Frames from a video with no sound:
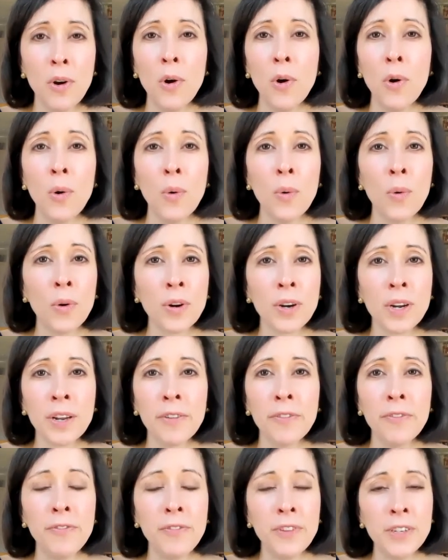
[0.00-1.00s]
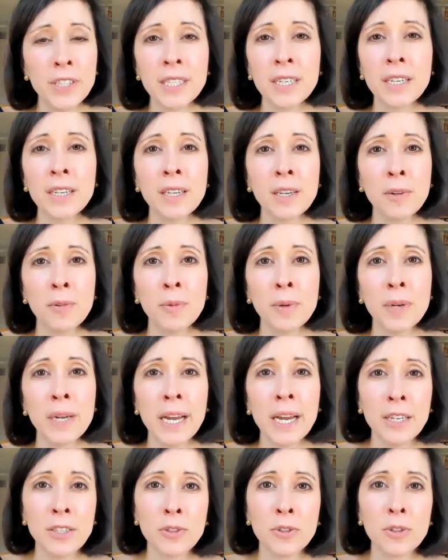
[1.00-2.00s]
or can physically
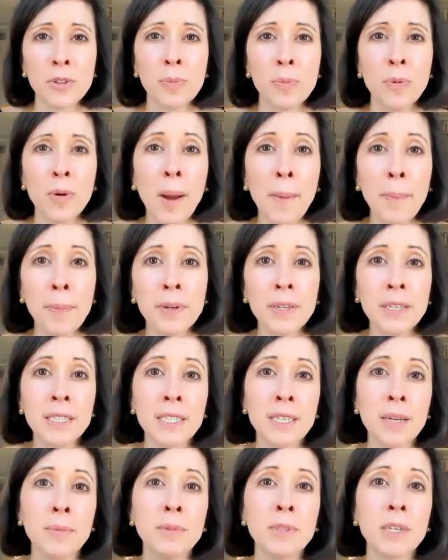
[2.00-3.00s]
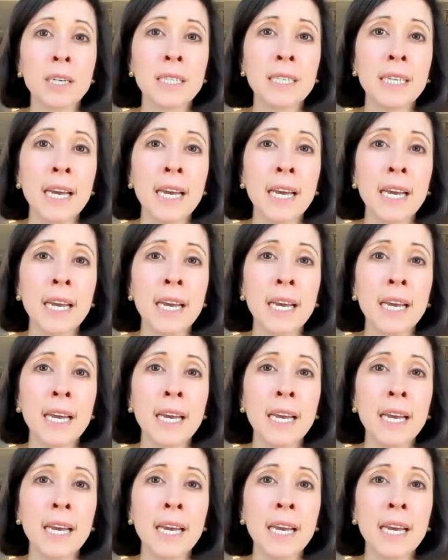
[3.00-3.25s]
re-enter the property subject